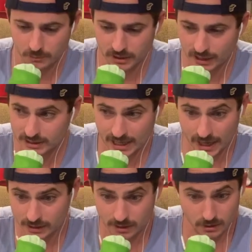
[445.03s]
But at the
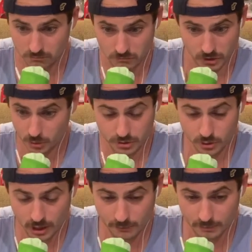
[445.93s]
end, there was
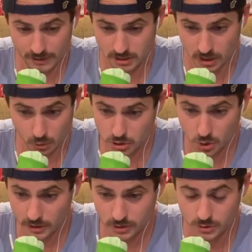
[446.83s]
no compromising. There was
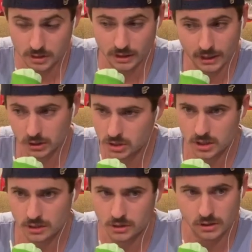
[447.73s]
no injuries. Like,
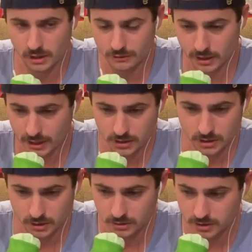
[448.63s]
if you're counting
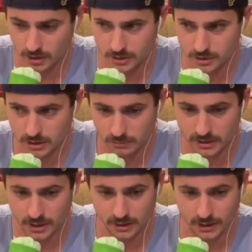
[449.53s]
Dario Saric, eat my dick.